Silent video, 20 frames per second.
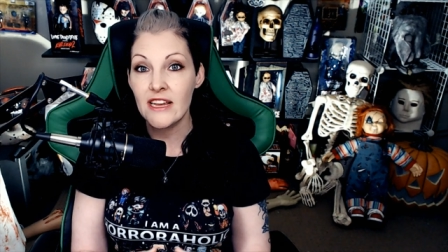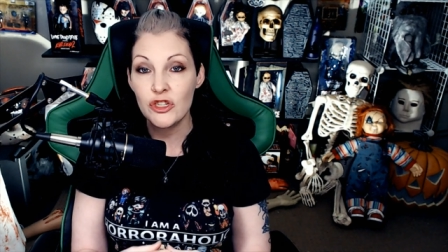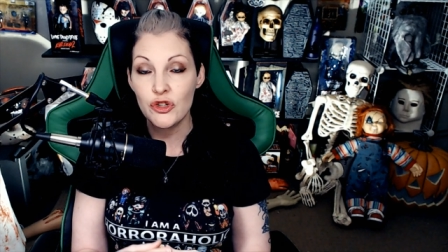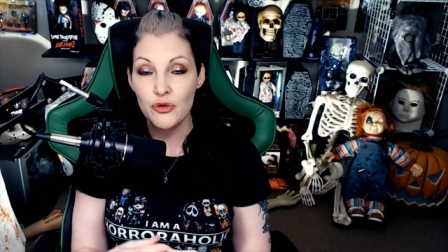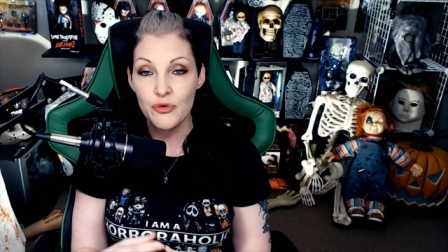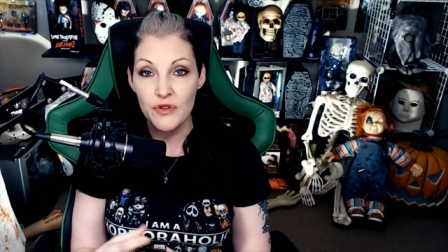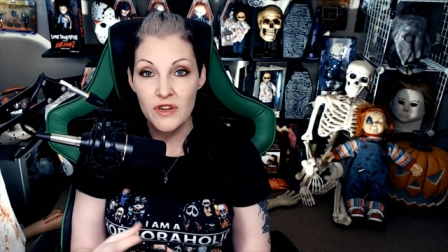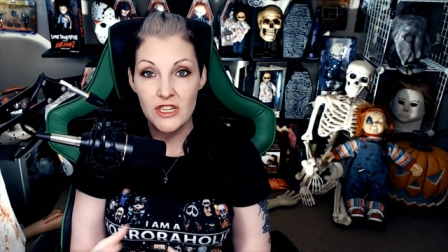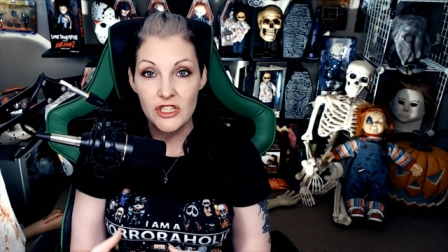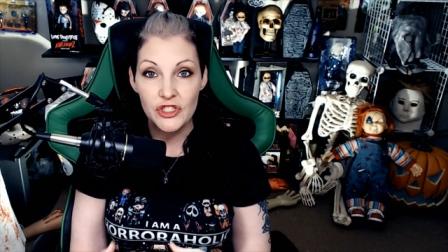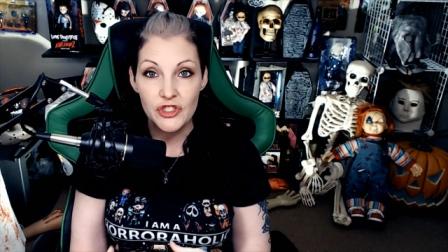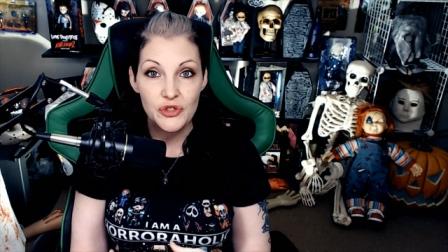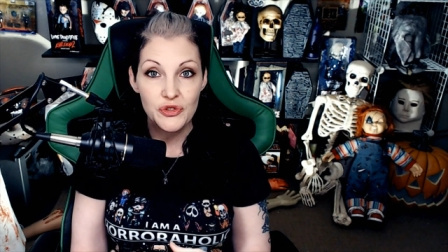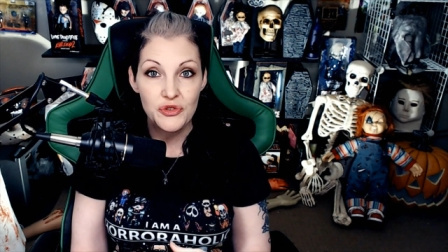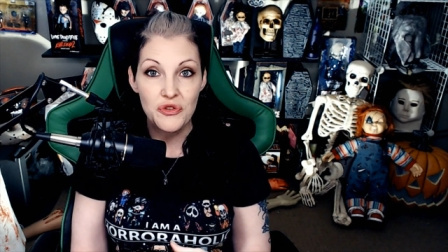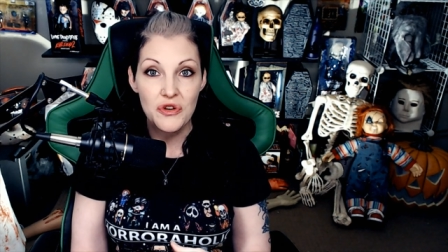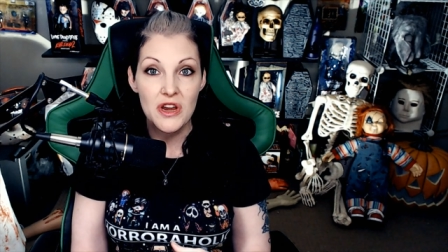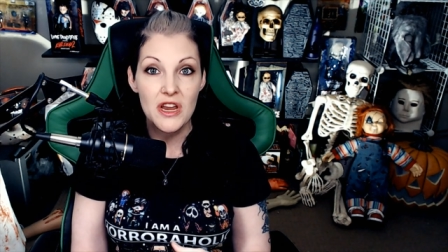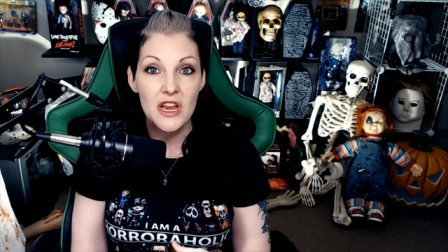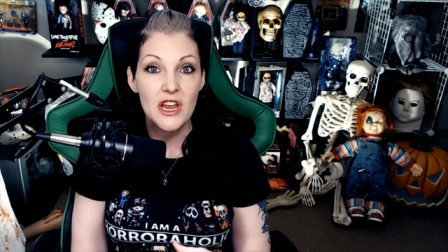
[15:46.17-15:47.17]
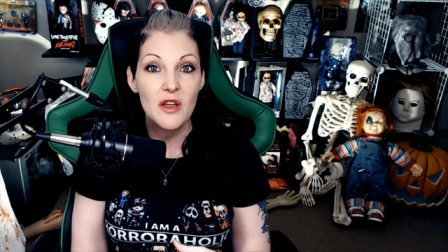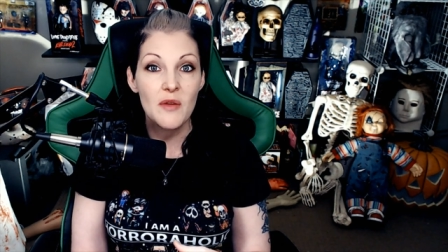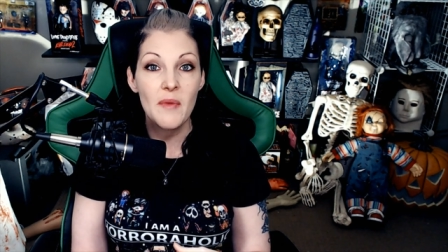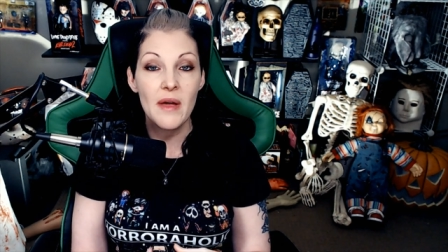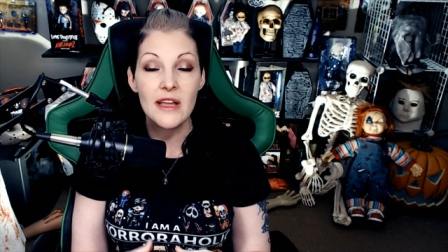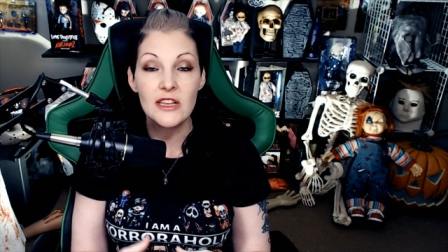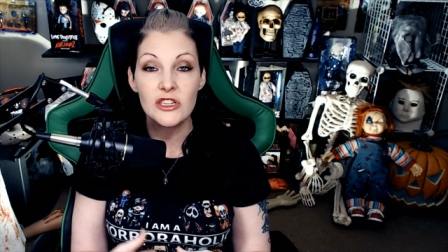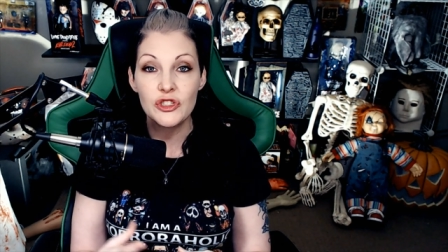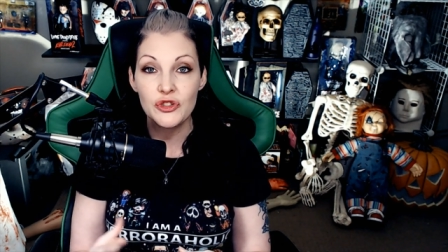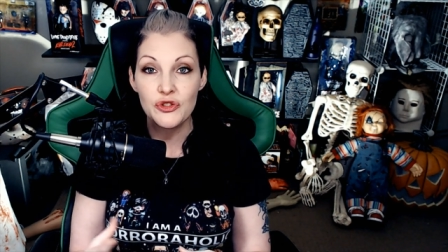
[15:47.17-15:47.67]
treat stream
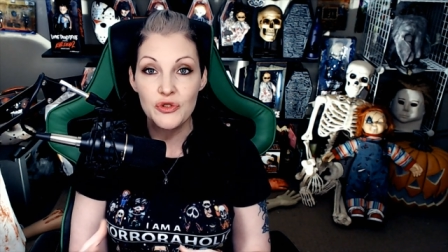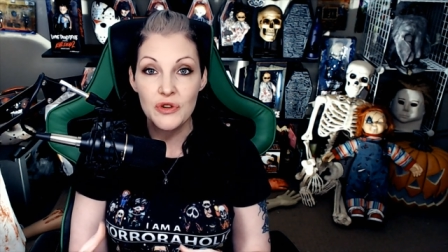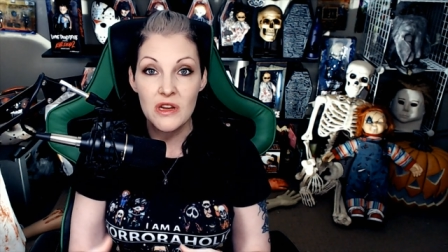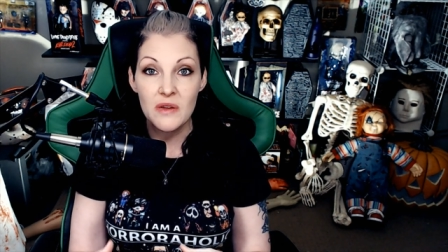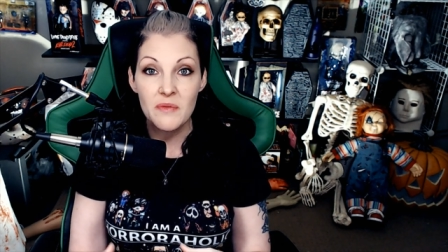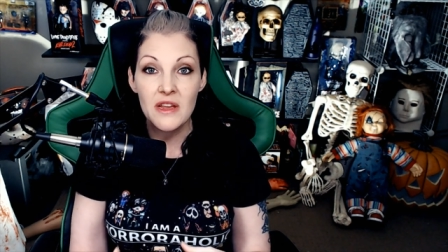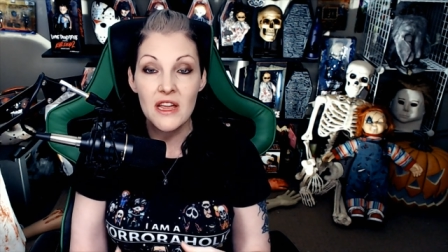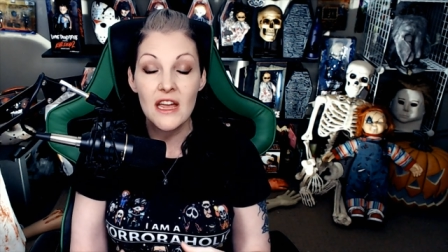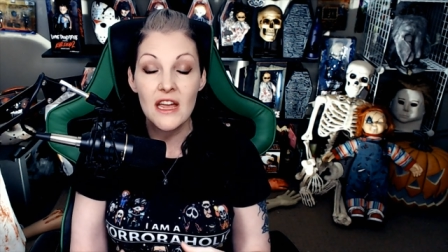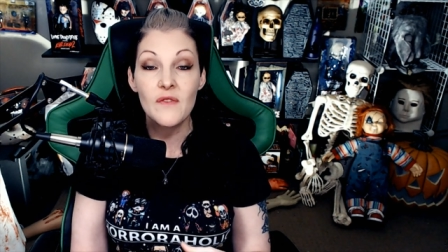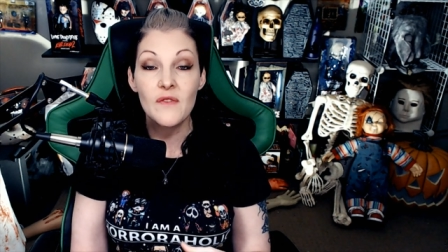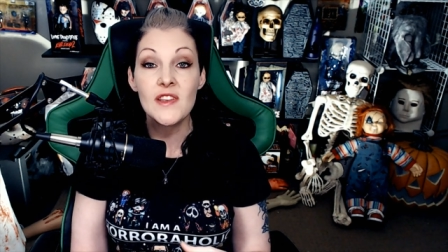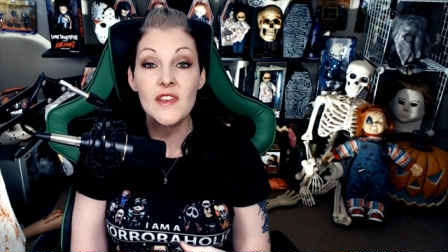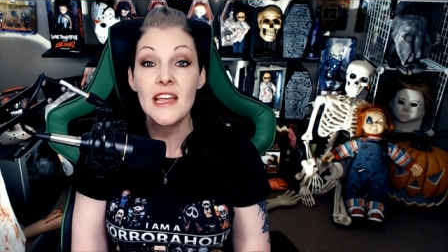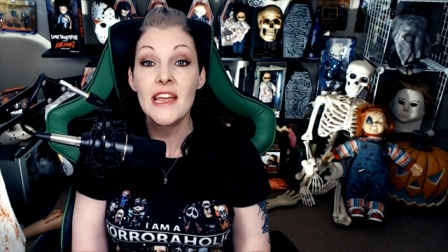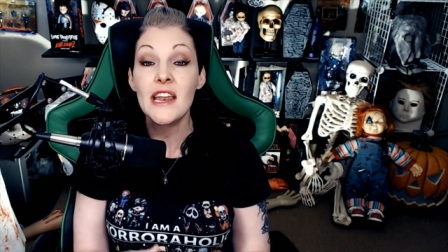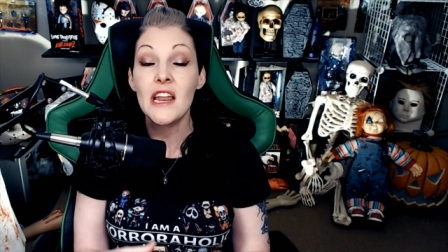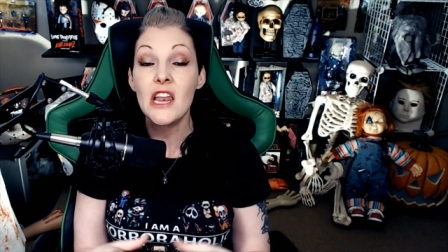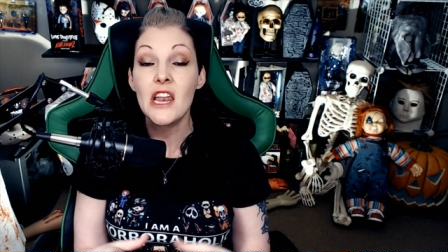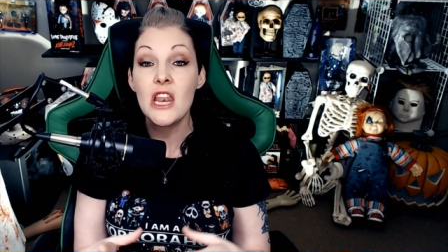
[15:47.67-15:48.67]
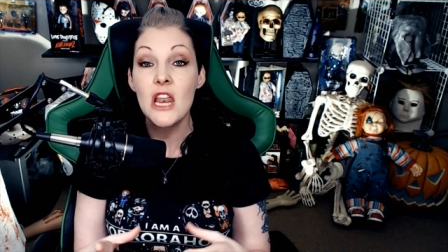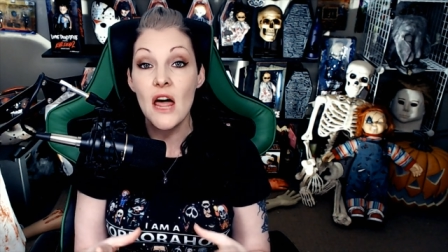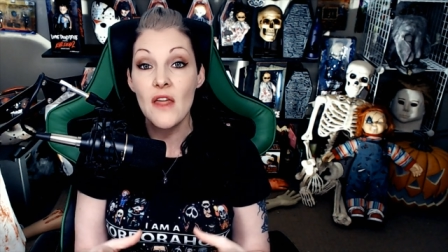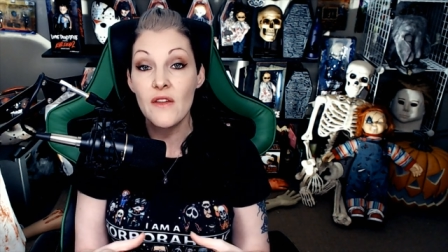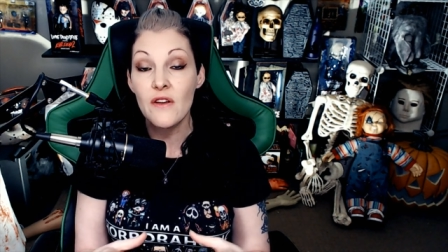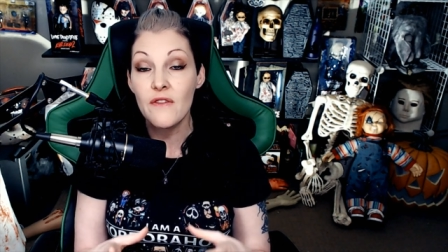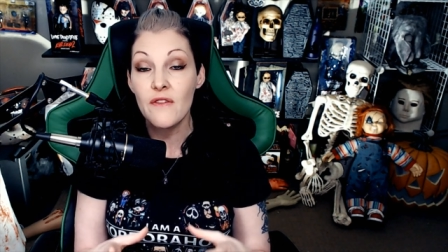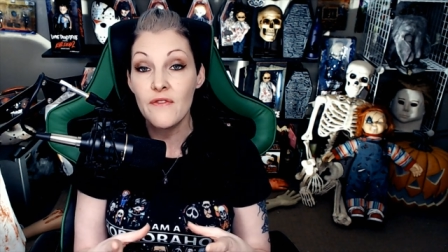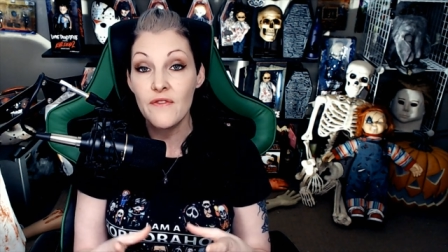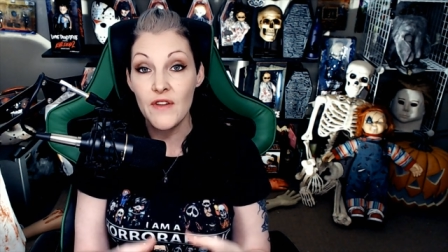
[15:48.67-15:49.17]
and stream gifts in
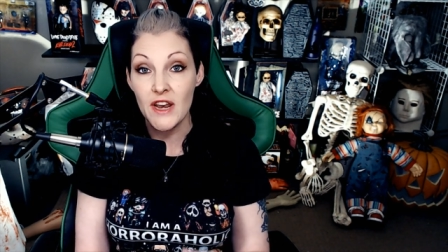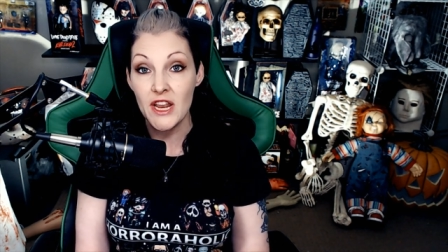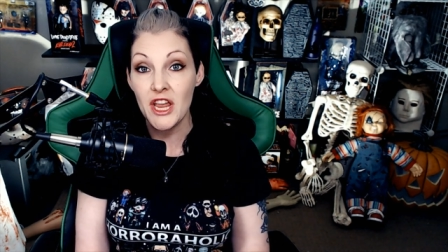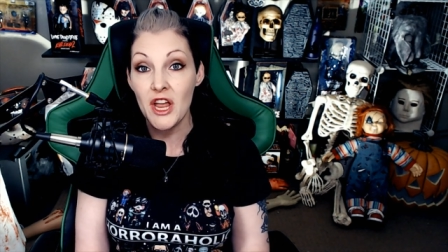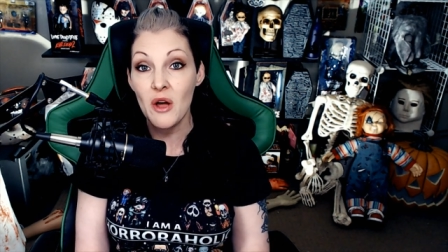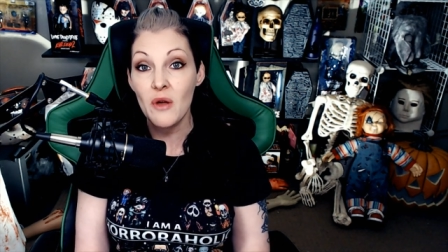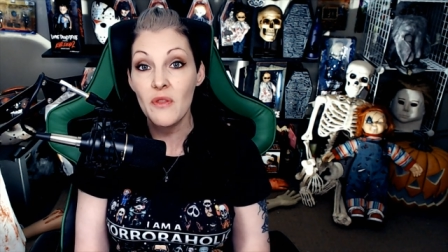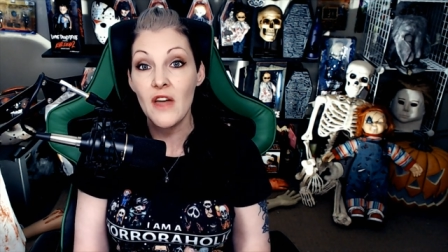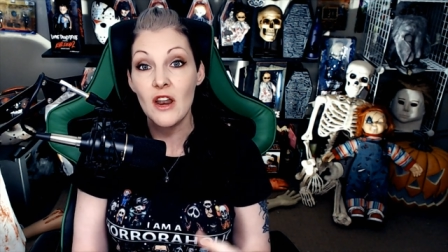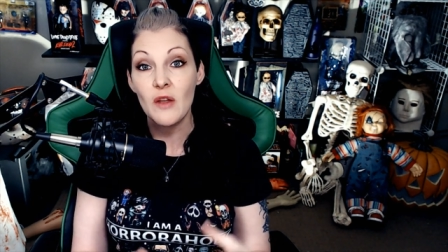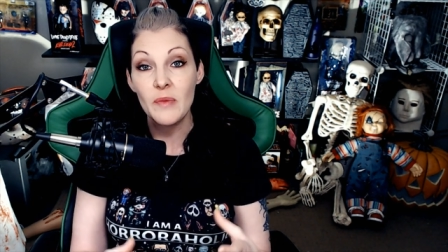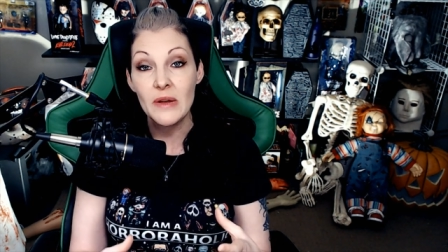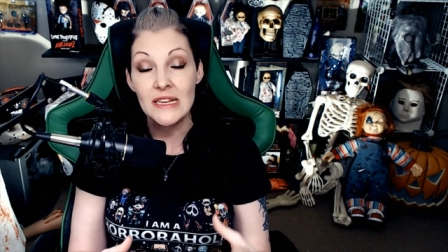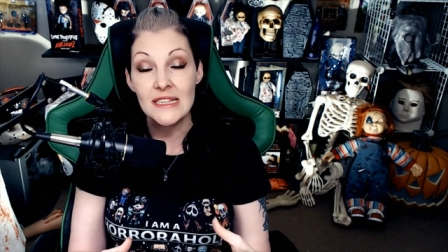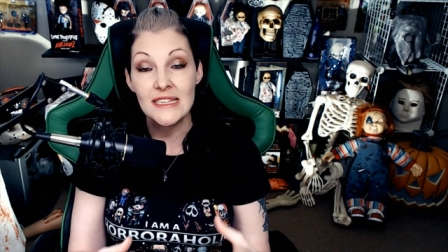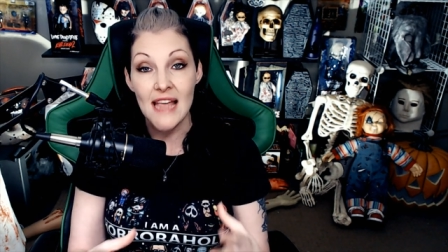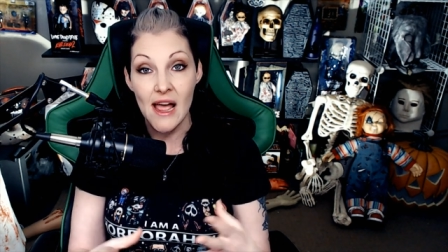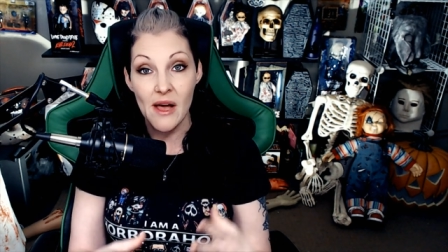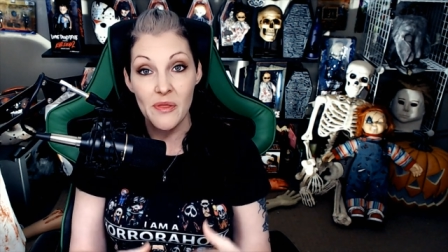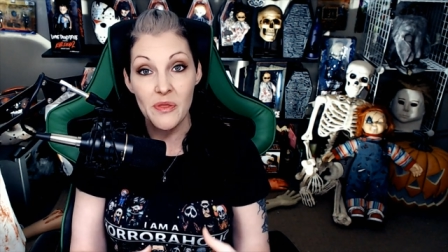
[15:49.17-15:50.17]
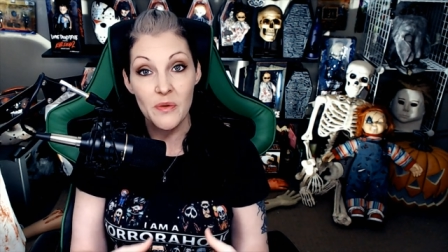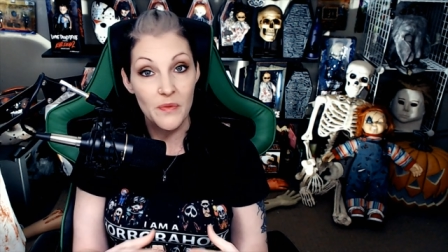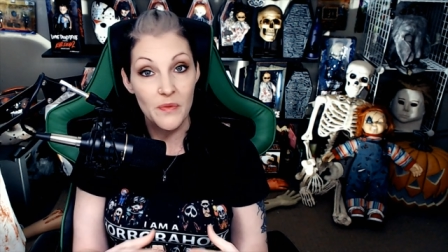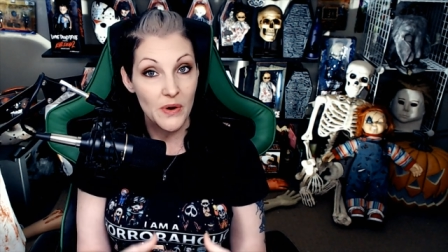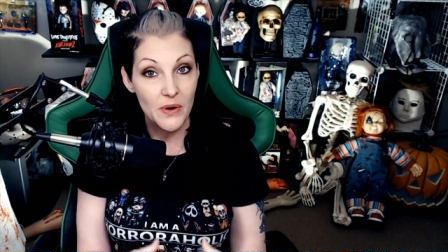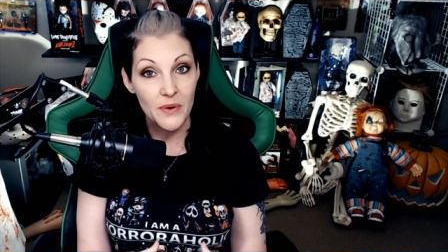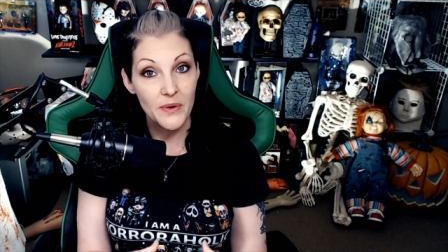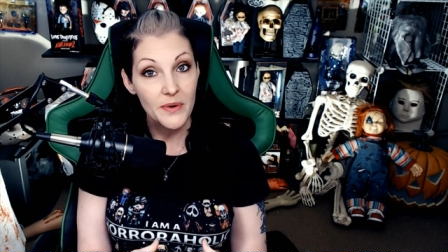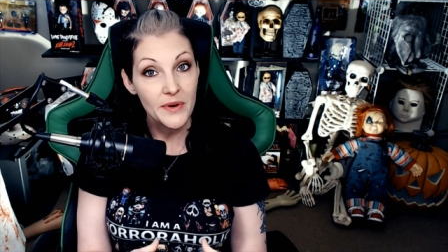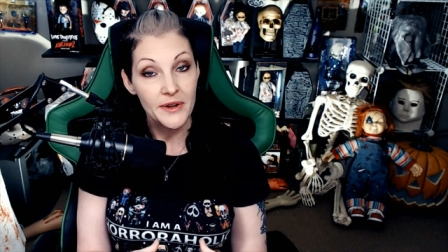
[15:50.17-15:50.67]
another video that'll be down the road.